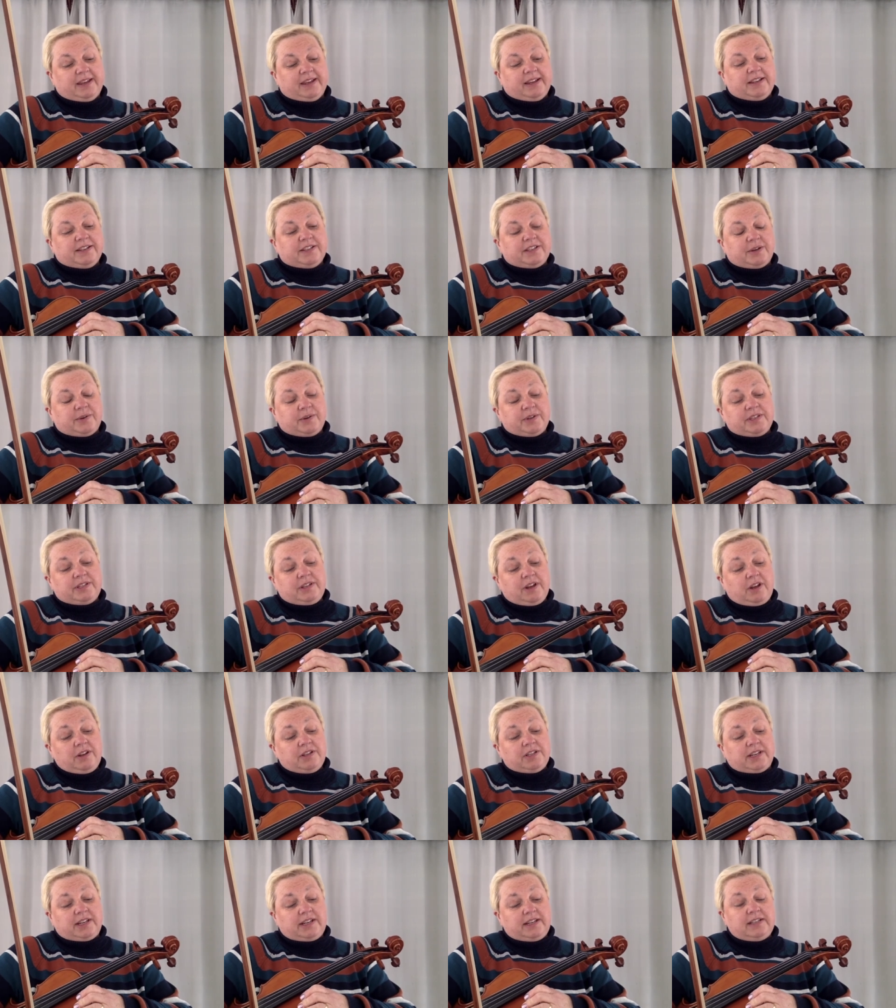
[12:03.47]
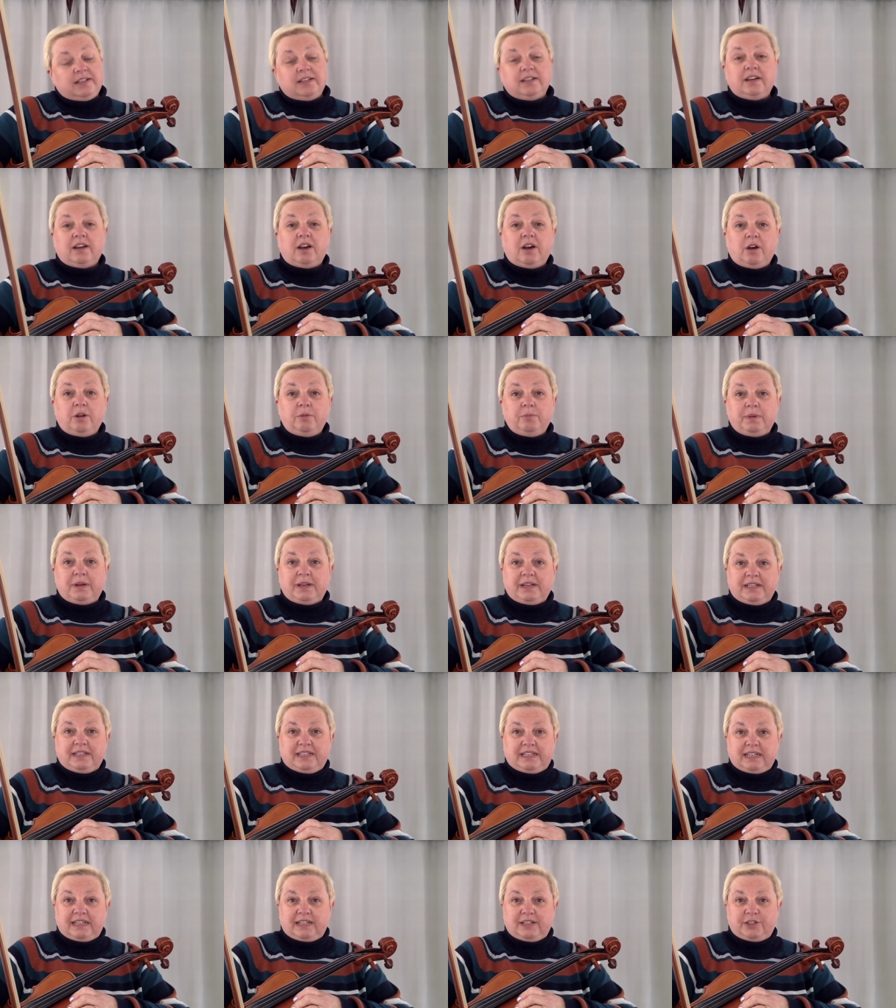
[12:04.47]
So I started on my
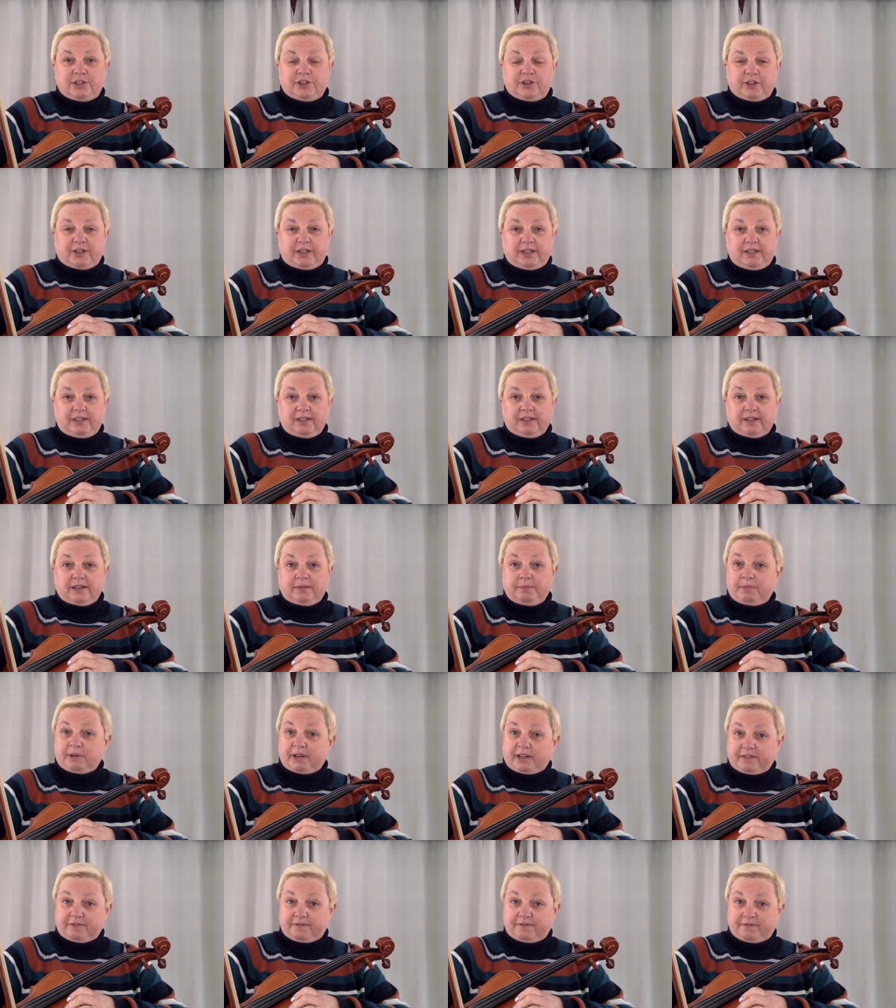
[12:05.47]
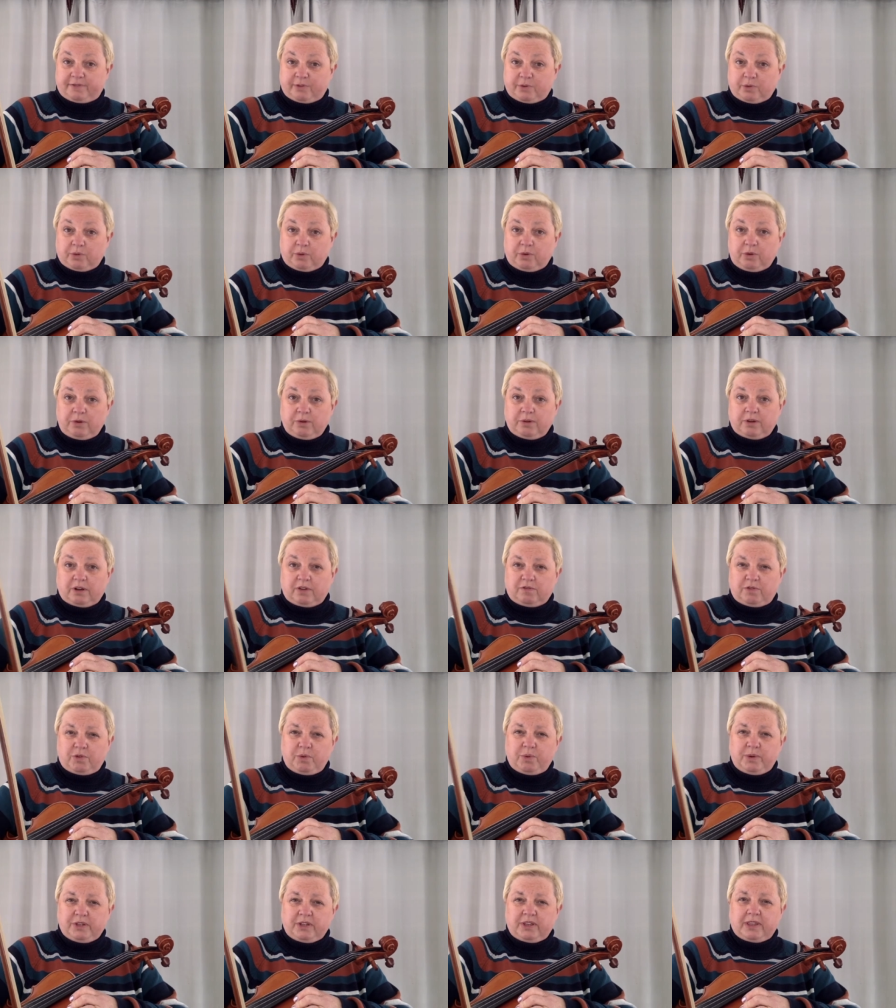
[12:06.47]
D string and played 4. I've
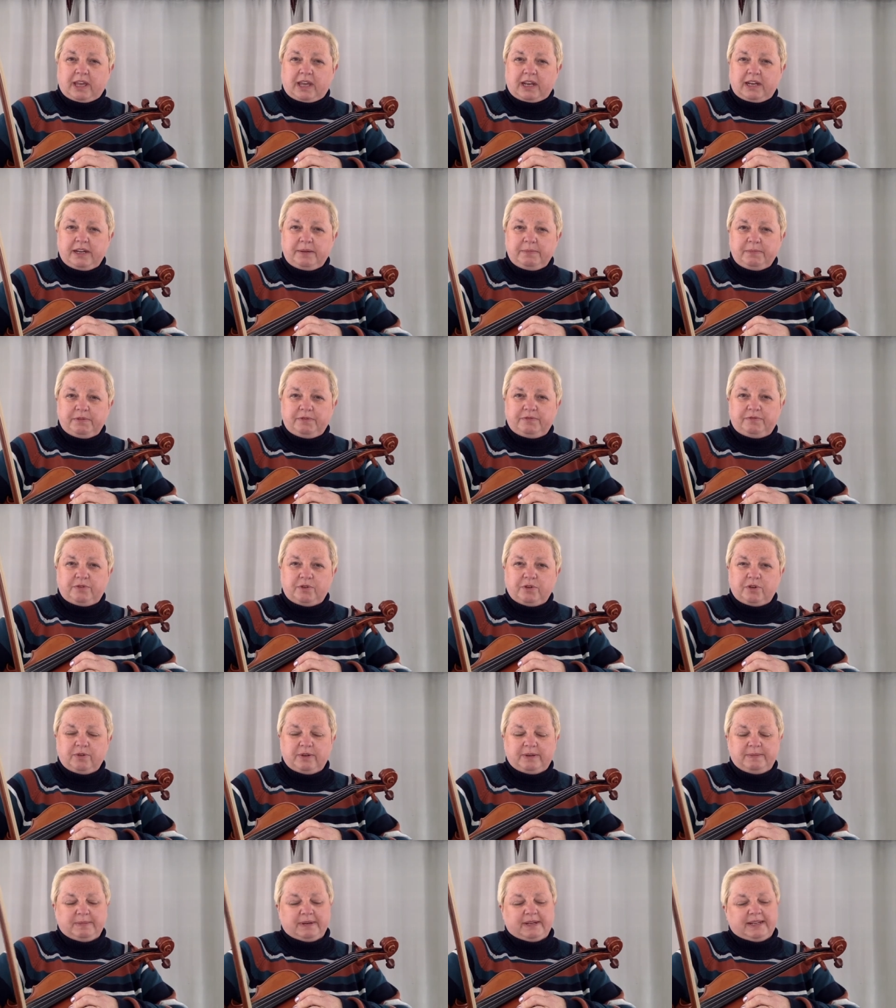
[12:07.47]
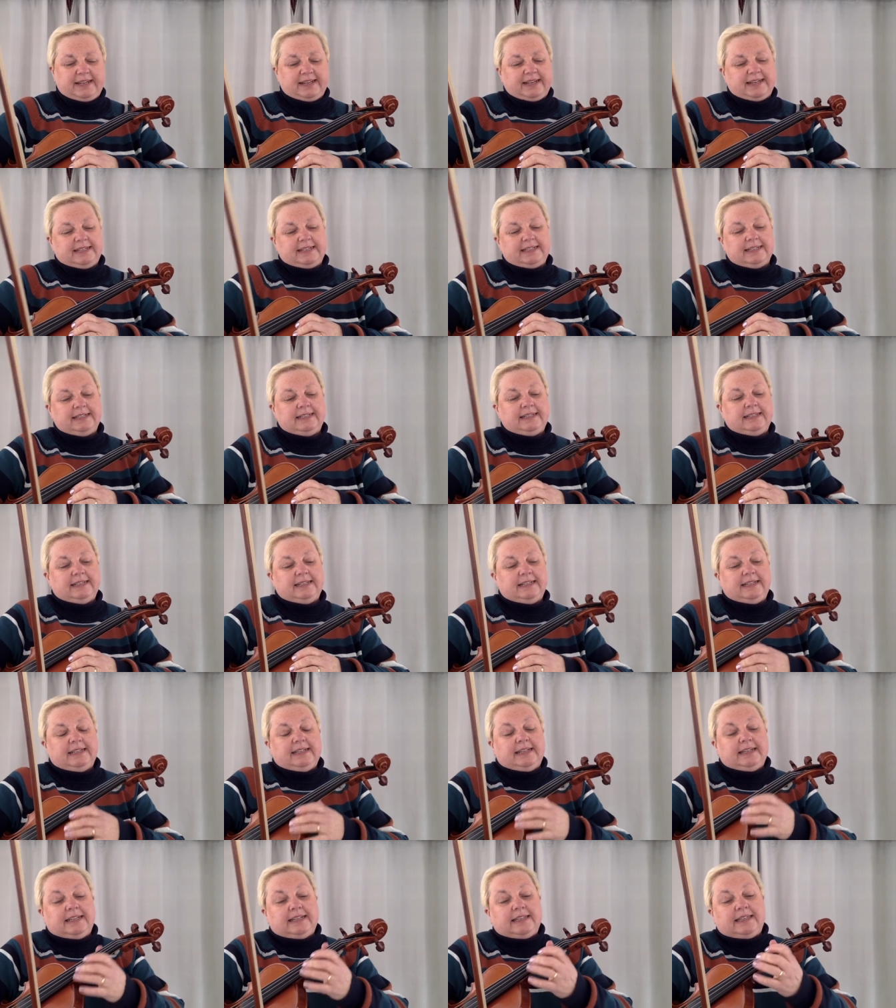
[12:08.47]
always got that number 4 in my head.
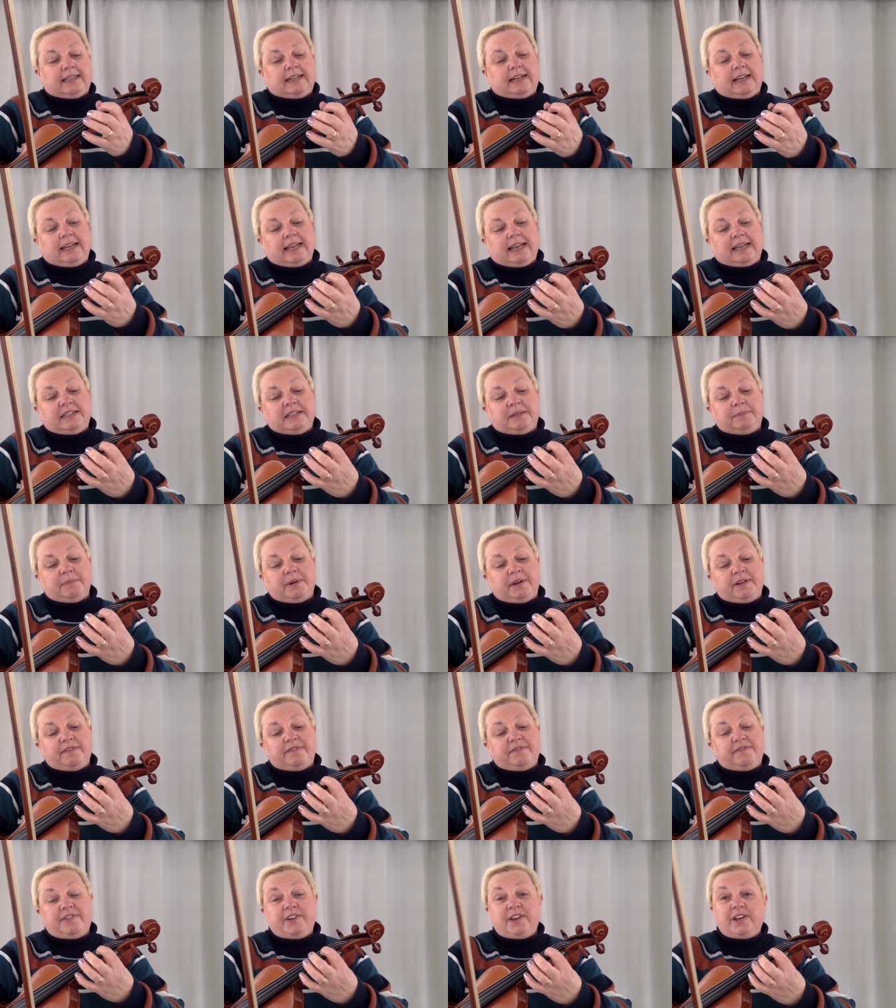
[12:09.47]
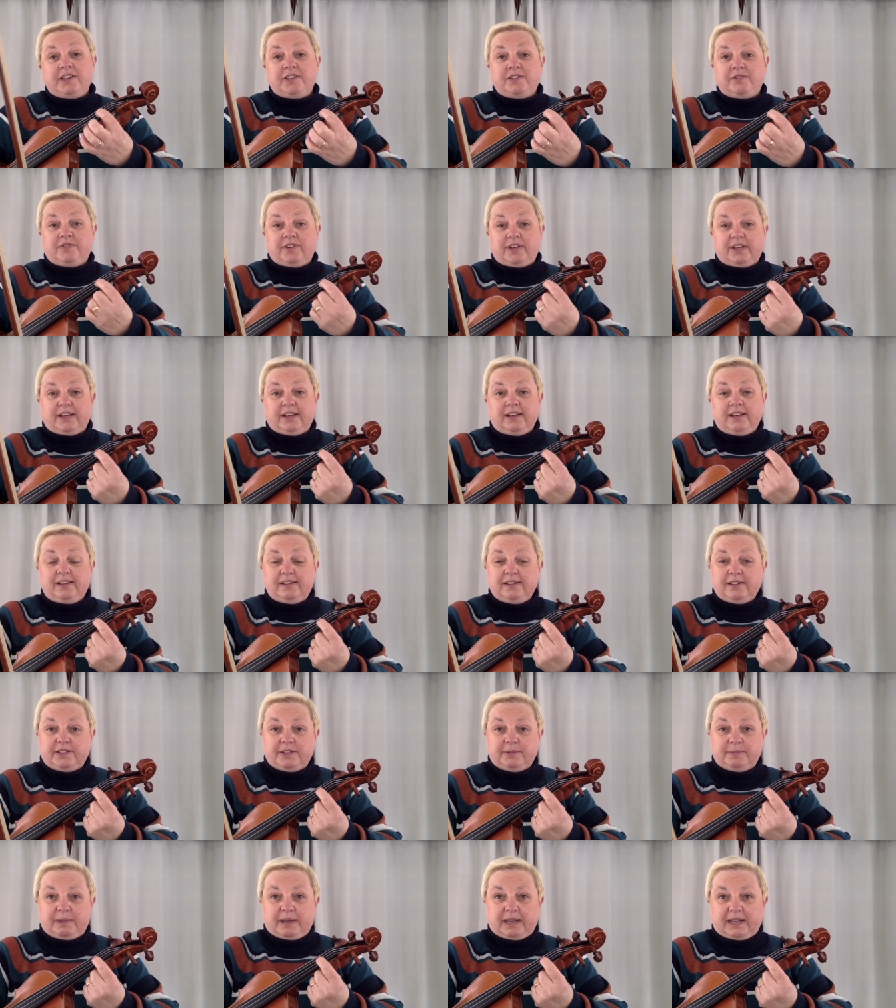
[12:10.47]
Then I added my first finger to
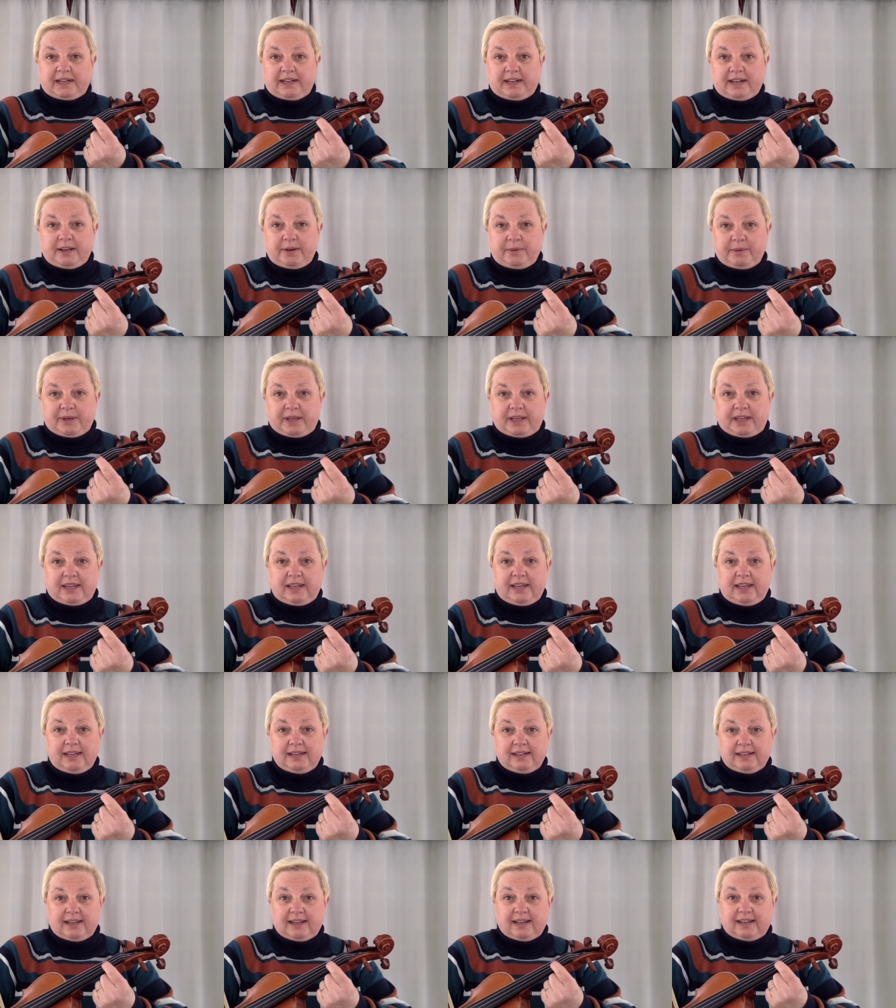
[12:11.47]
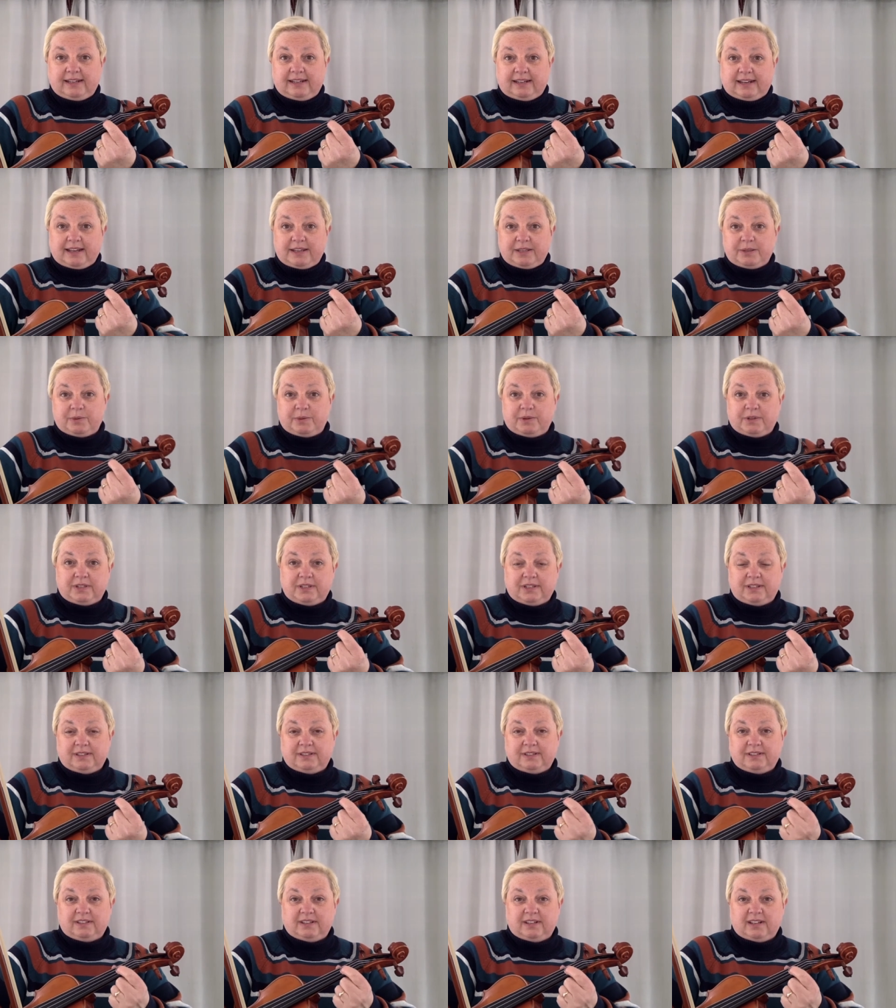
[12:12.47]
play low E, and guess what?
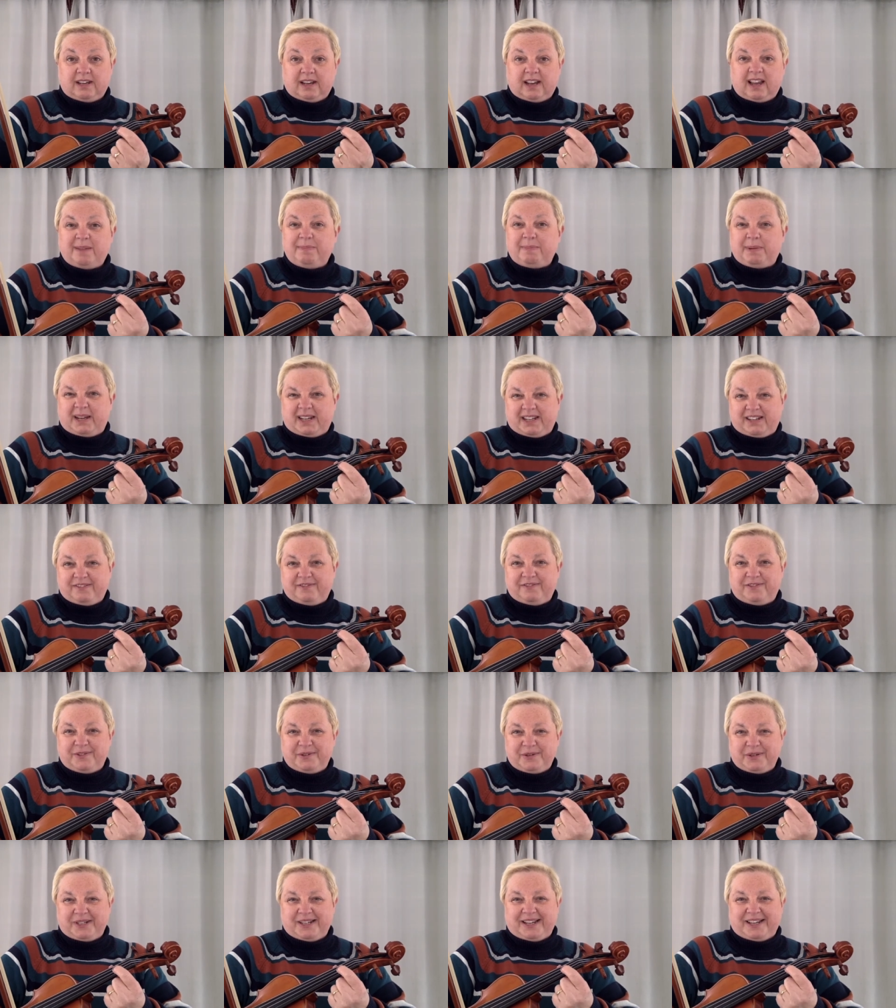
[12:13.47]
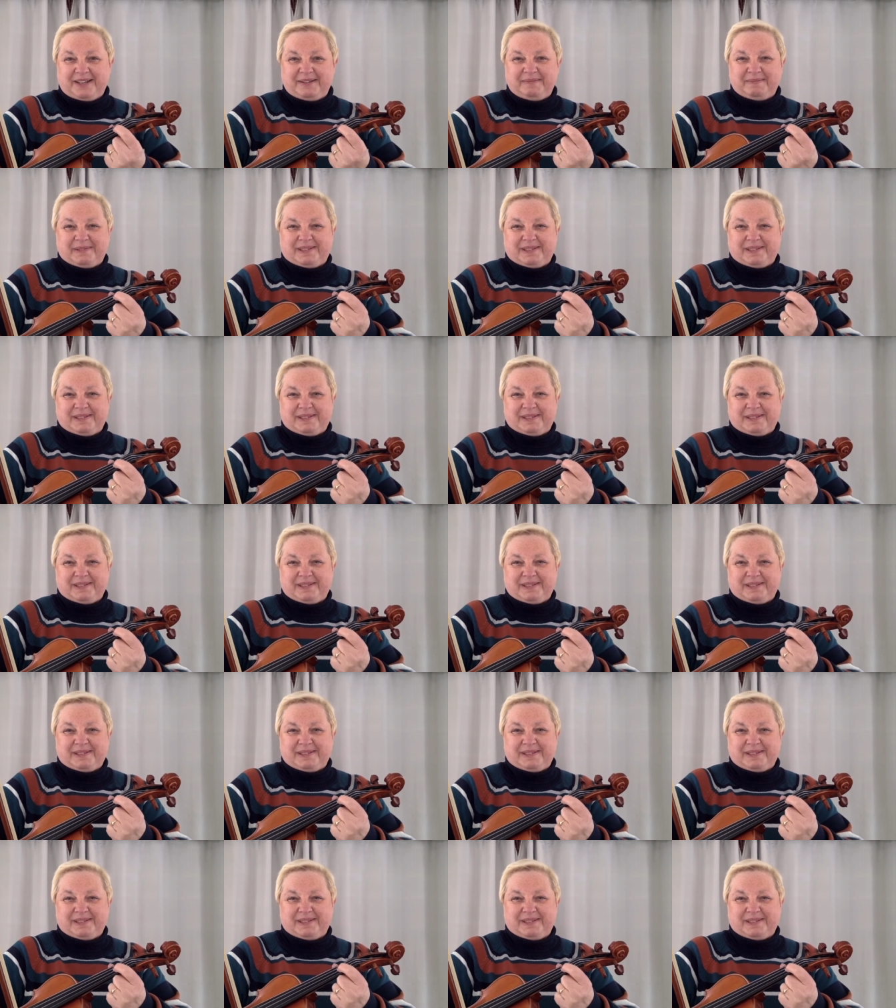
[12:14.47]
I played it 4 times.